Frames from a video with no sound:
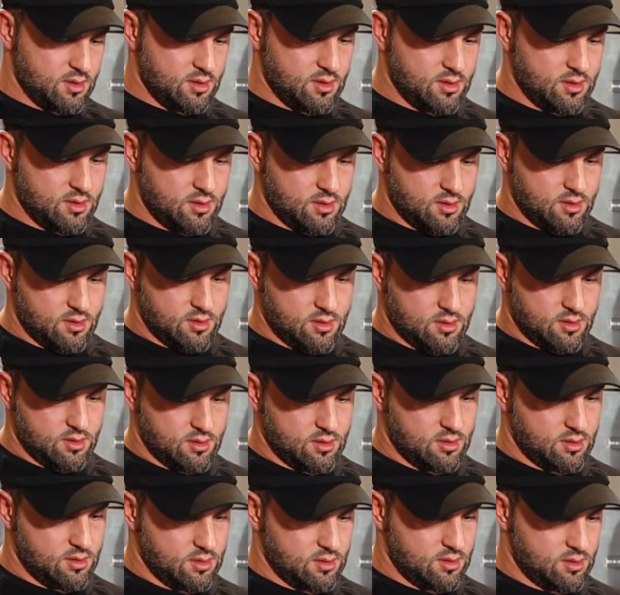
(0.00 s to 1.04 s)

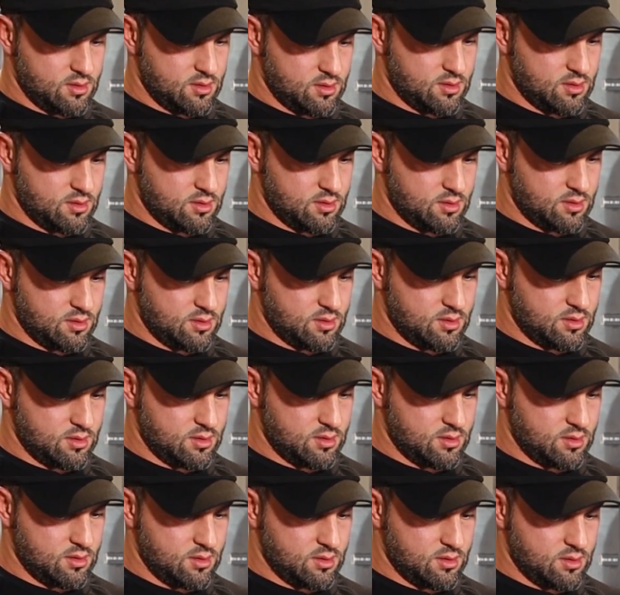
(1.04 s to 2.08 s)

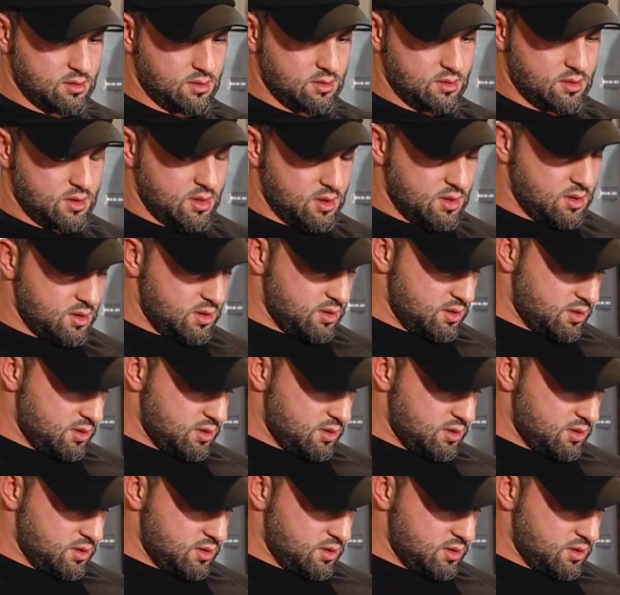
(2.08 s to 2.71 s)
(silence)